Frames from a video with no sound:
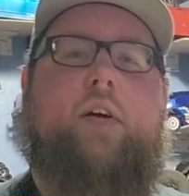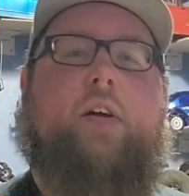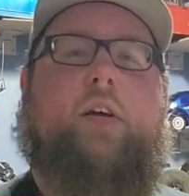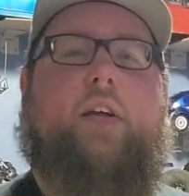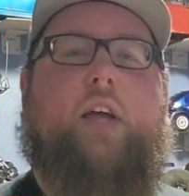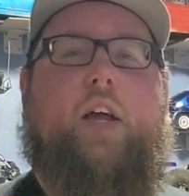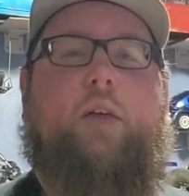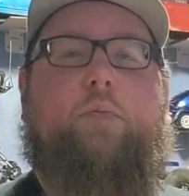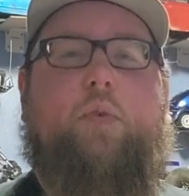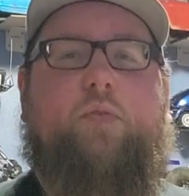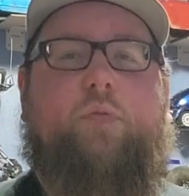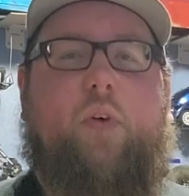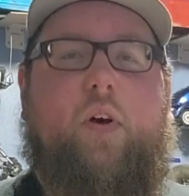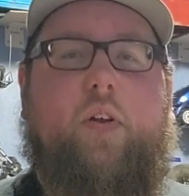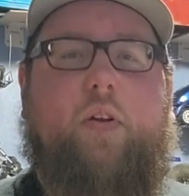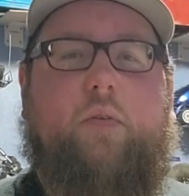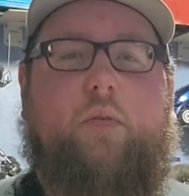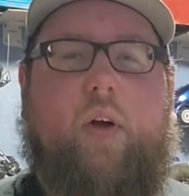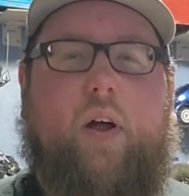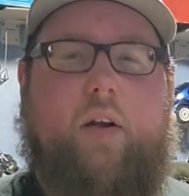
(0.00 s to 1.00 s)
can be fun
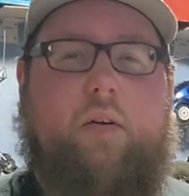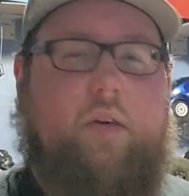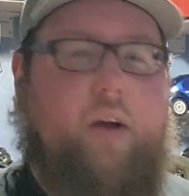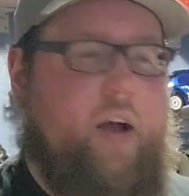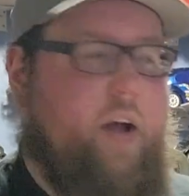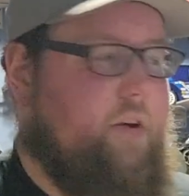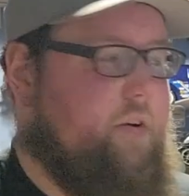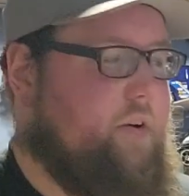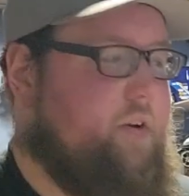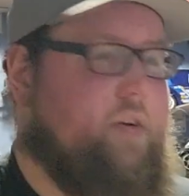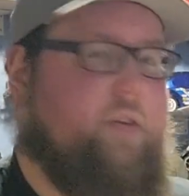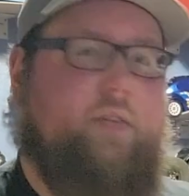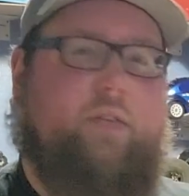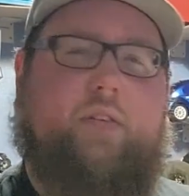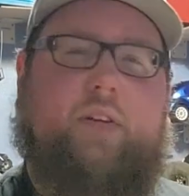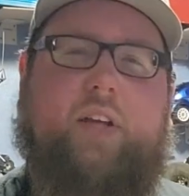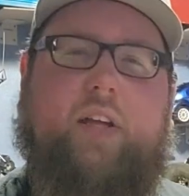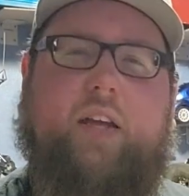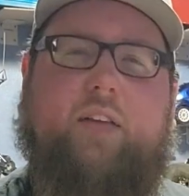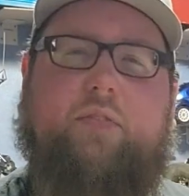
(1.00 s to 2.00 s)
to run around.
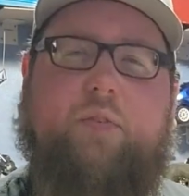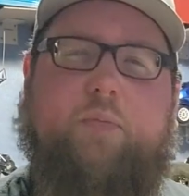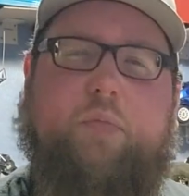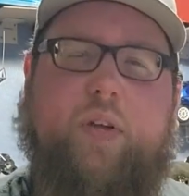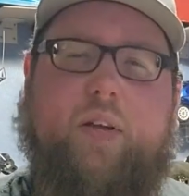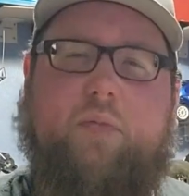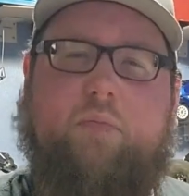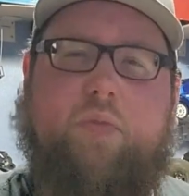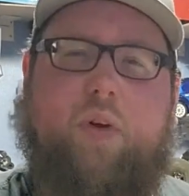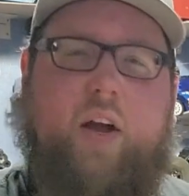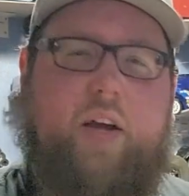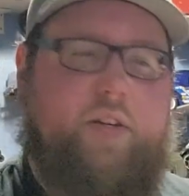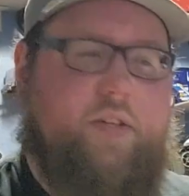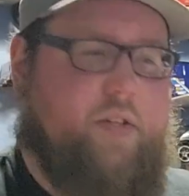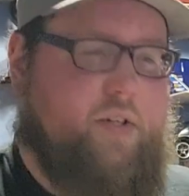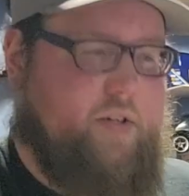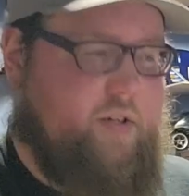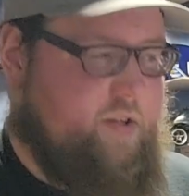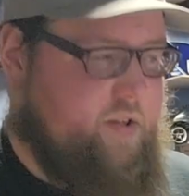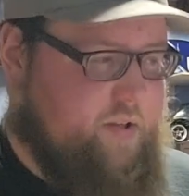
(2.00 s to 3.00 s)
Even being
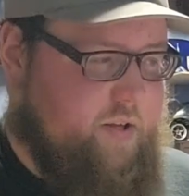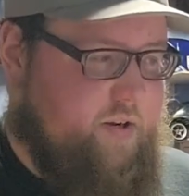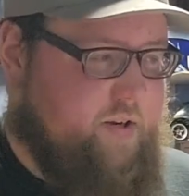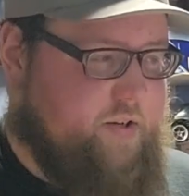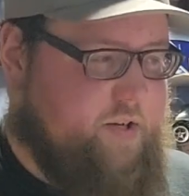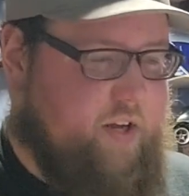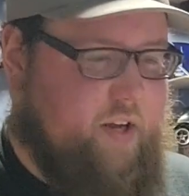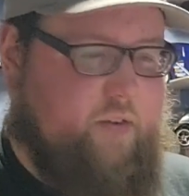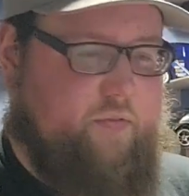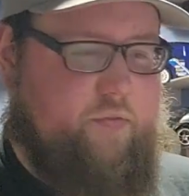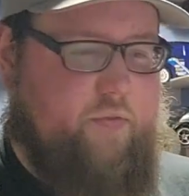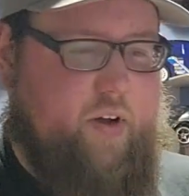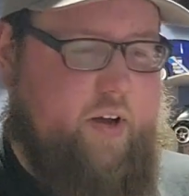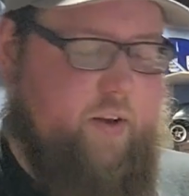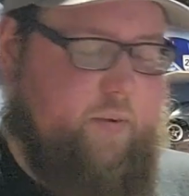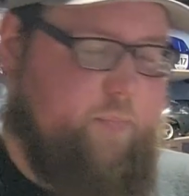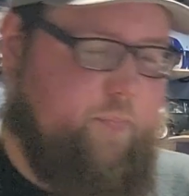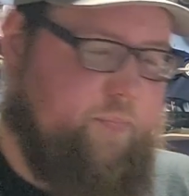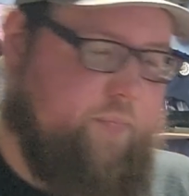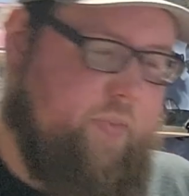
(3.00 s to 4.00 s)
brushed, they're a ton of
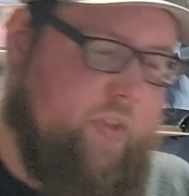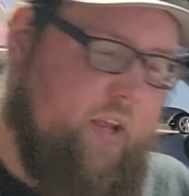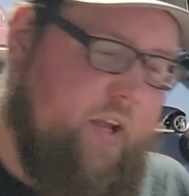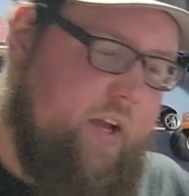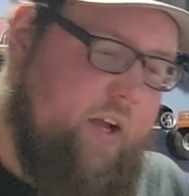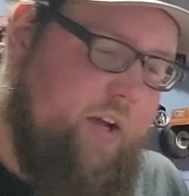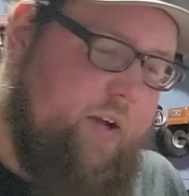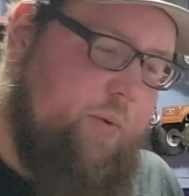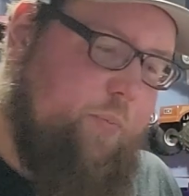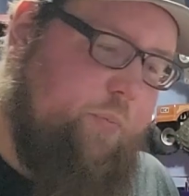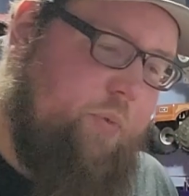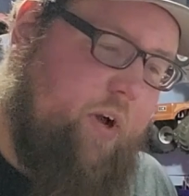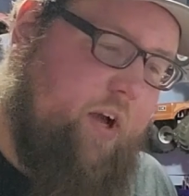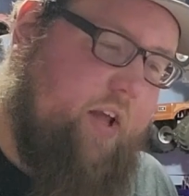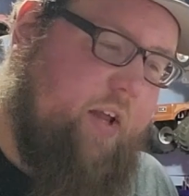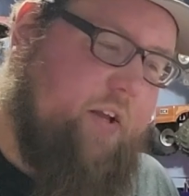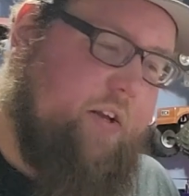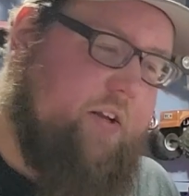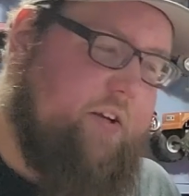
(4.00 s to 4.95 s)
fun. But